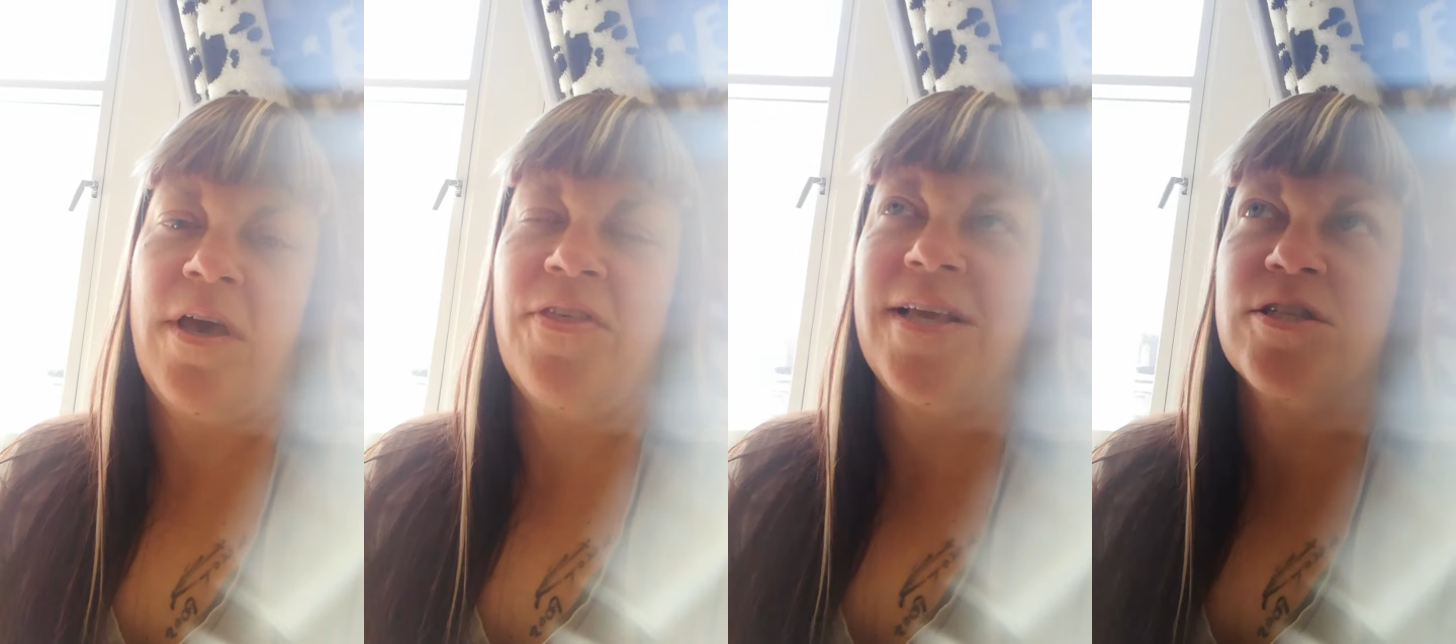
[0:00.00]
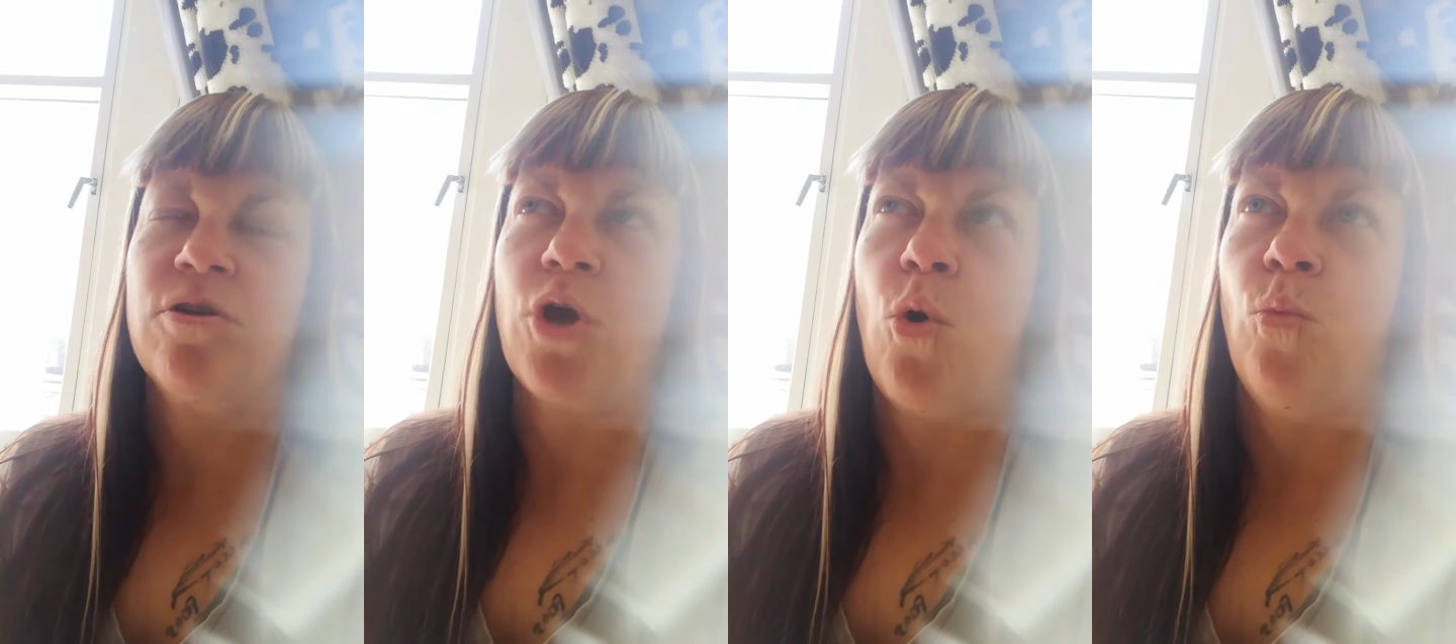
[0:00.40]
I think it's
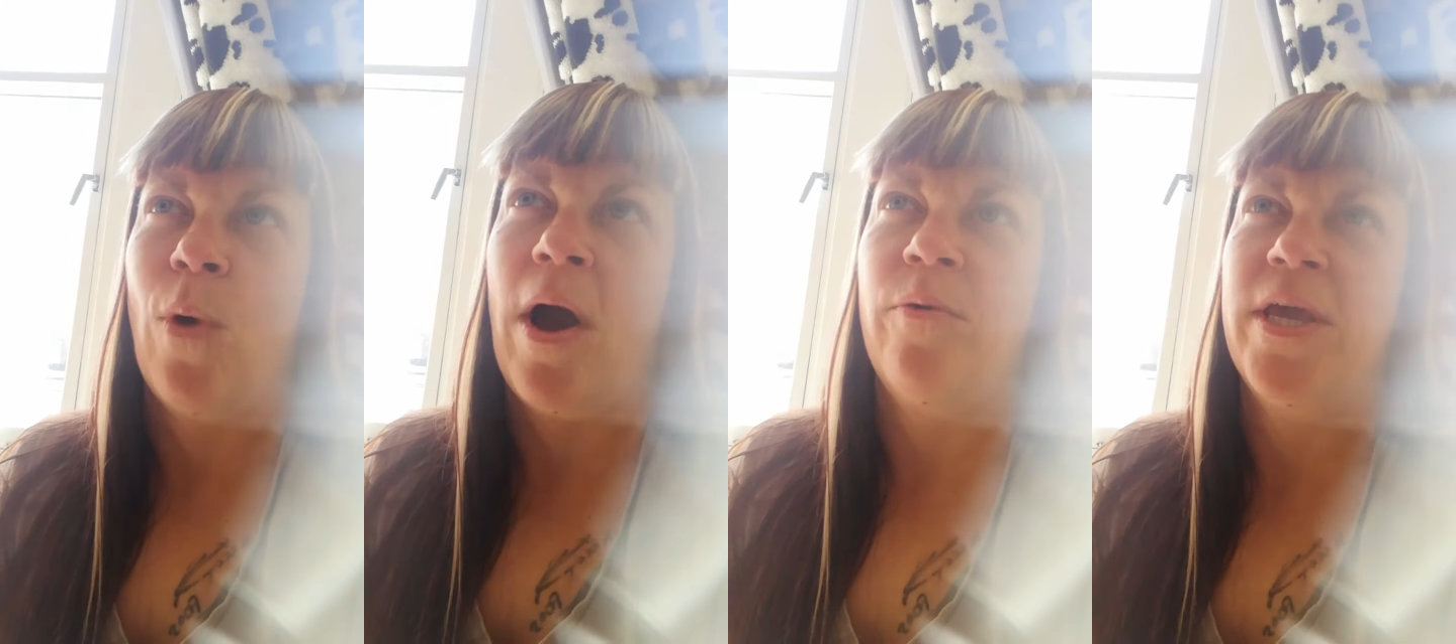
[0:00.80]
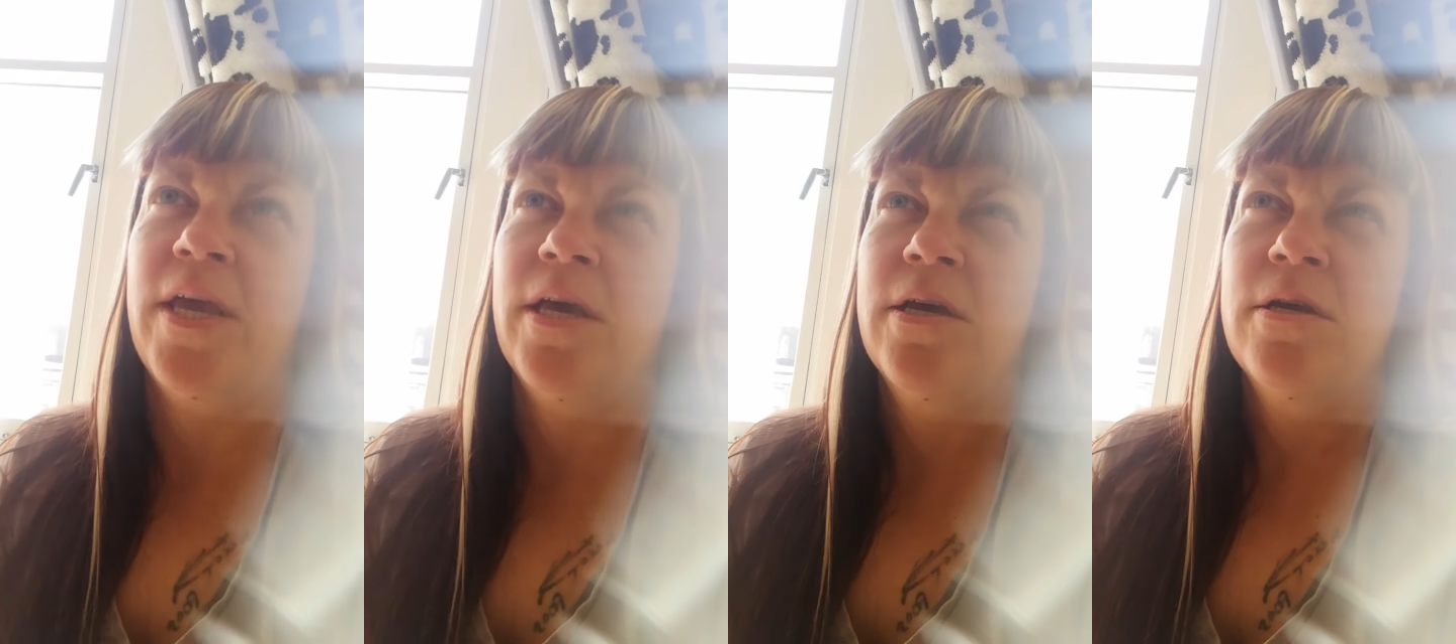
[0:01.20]
called a
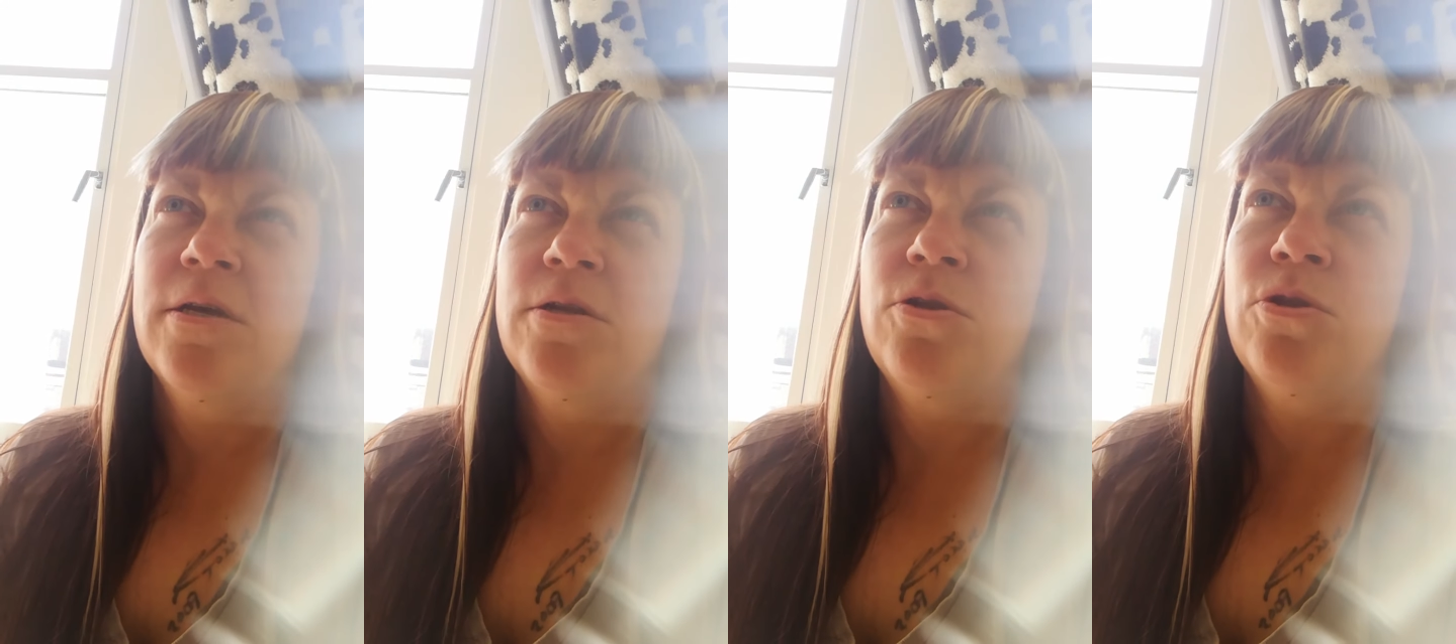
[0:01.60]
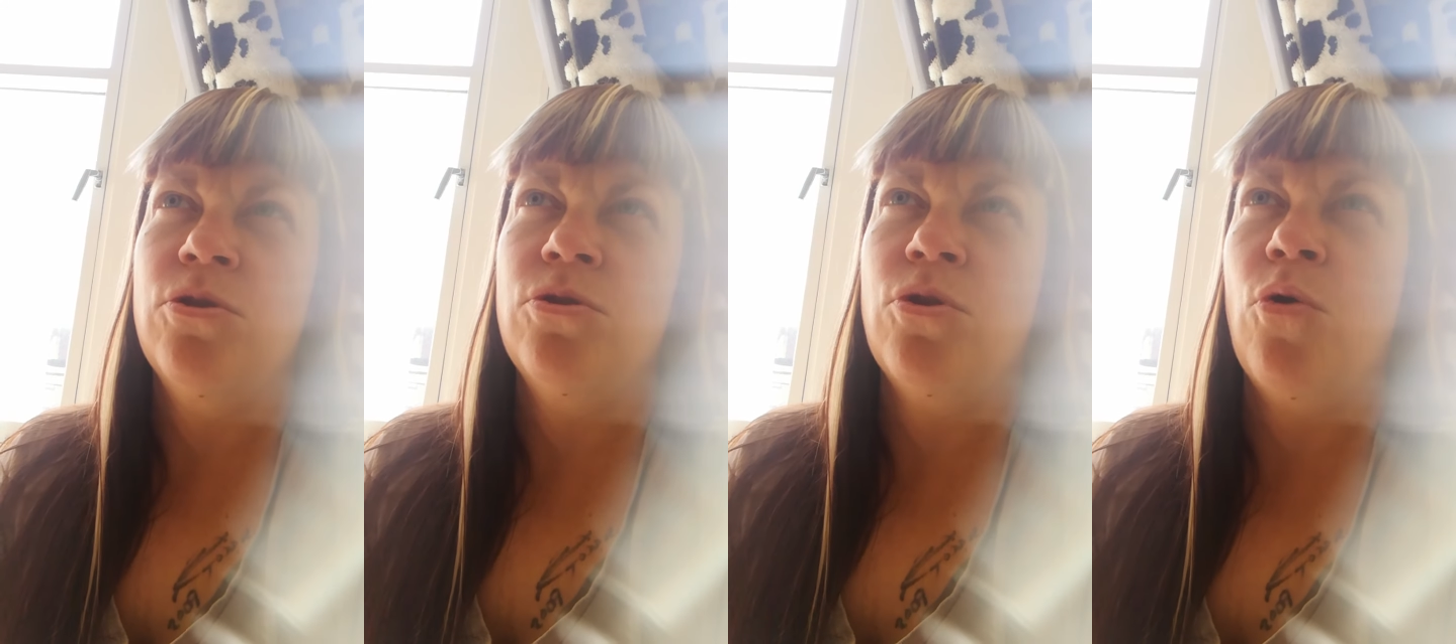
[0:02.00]
Huawei
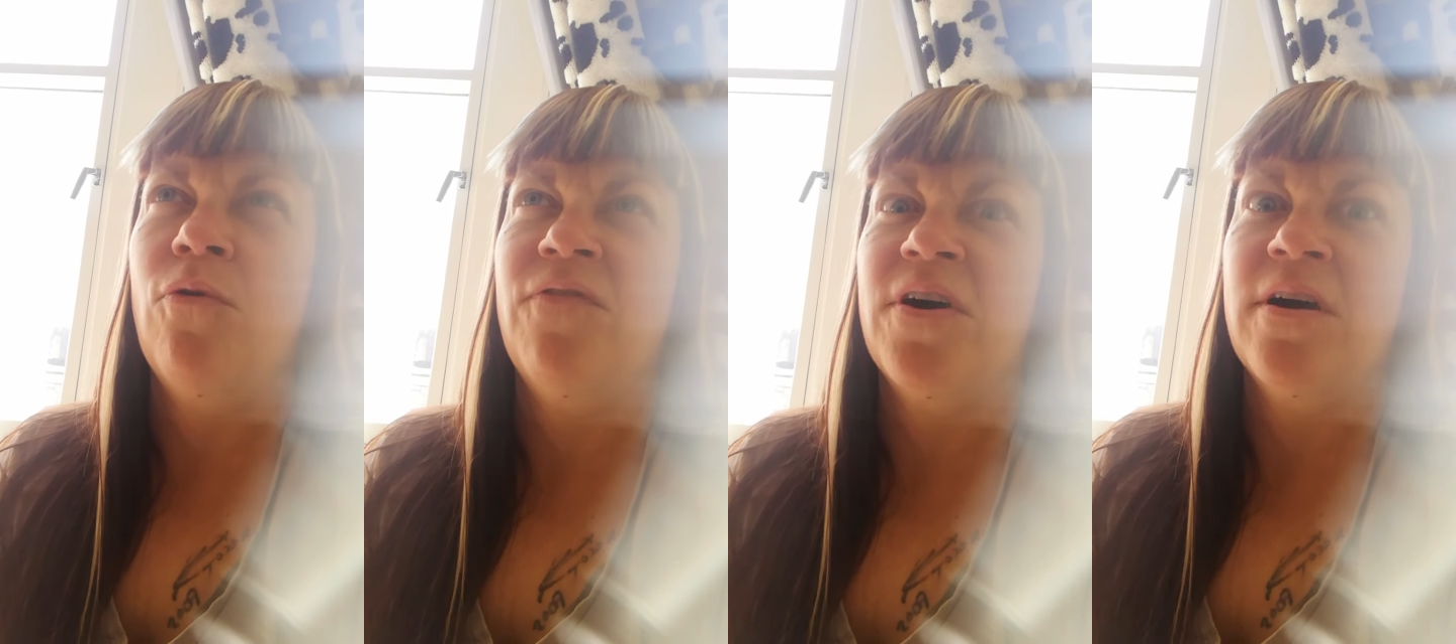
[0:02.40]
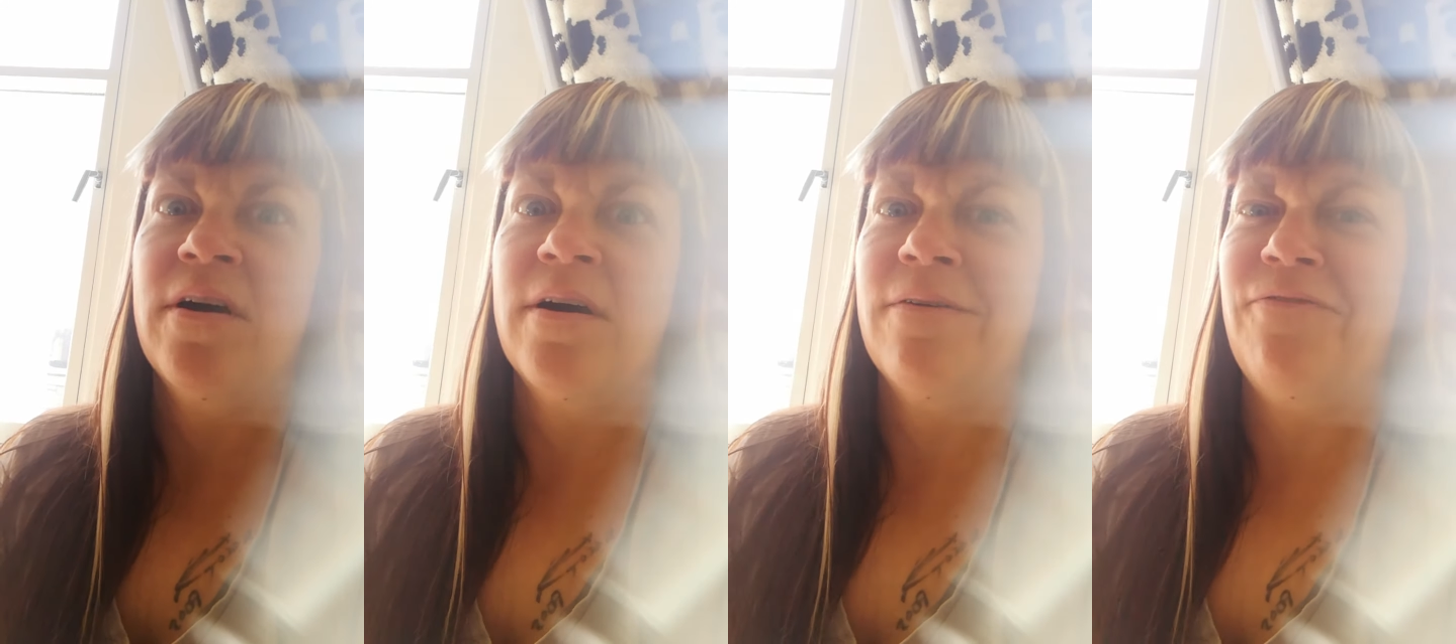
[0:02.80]
Nova